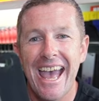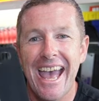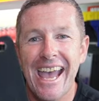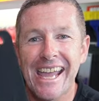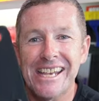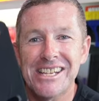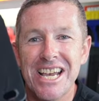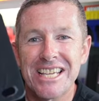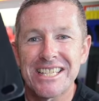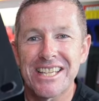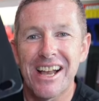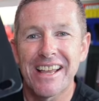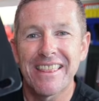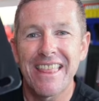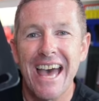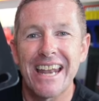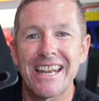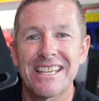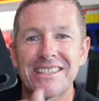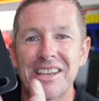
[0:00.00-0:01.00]
And just like
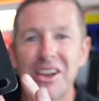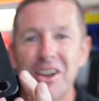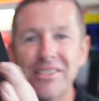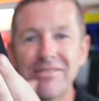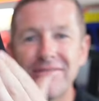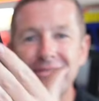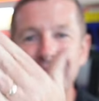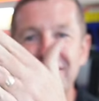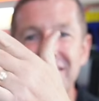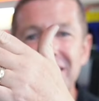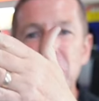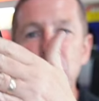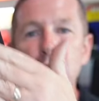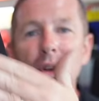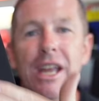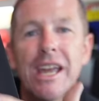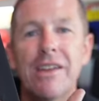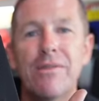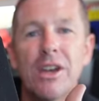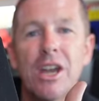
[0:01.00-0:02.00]
that, it's on. You
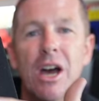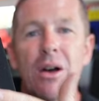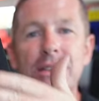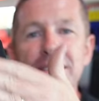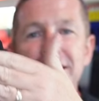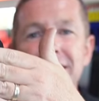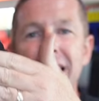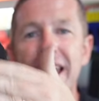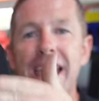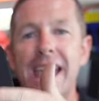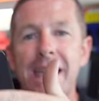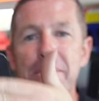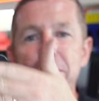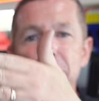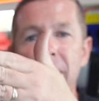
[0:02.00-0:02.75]
wouldn't even know it's there,